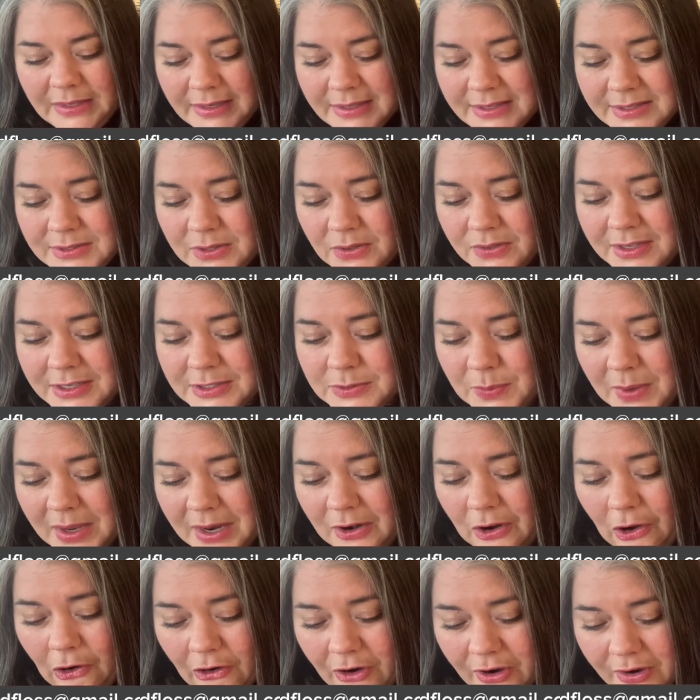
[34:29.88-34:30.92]
So this one,
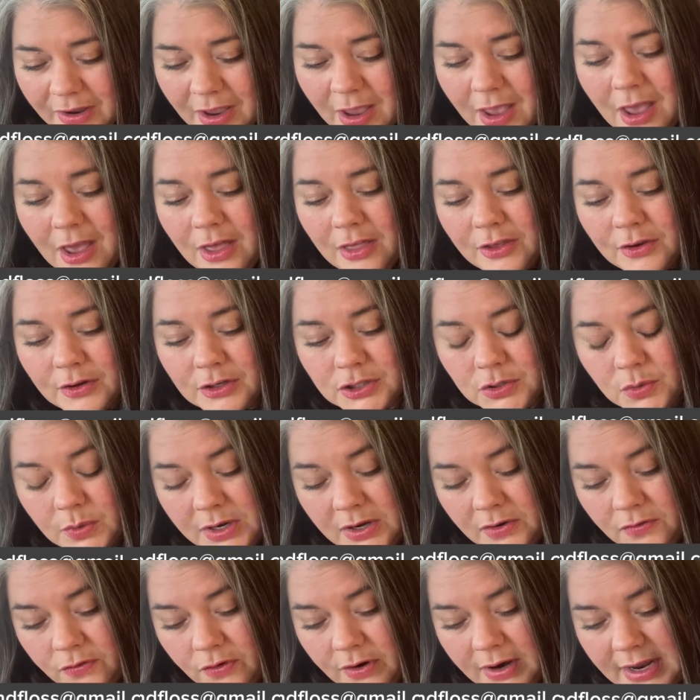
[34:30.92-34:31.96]
Hark, there are
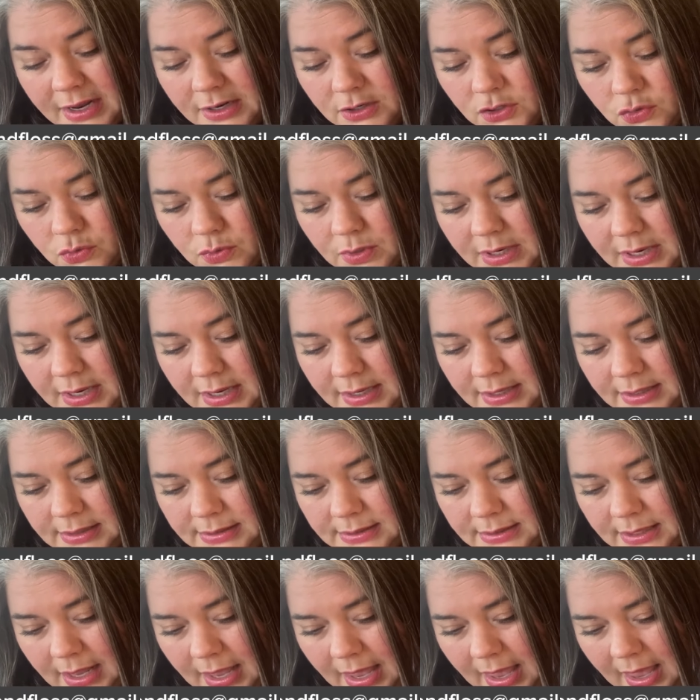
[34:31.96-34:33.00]
24
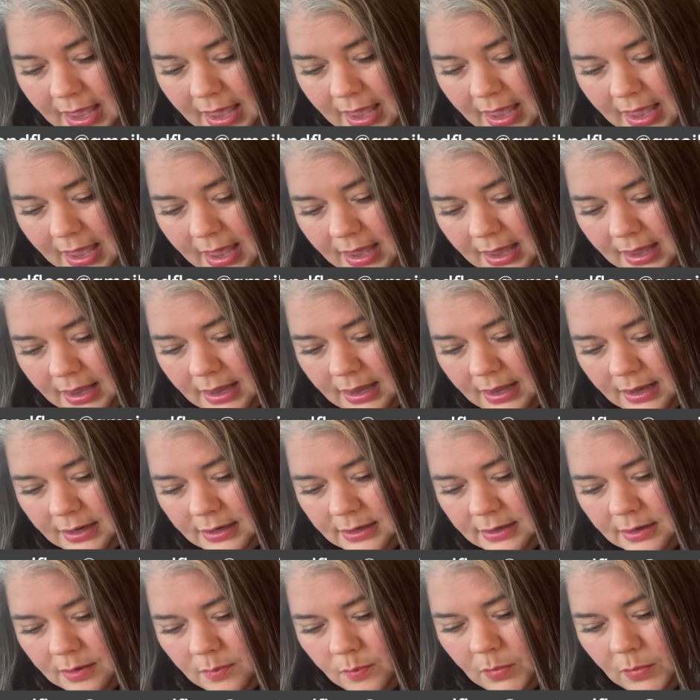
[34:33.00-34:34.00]
entries and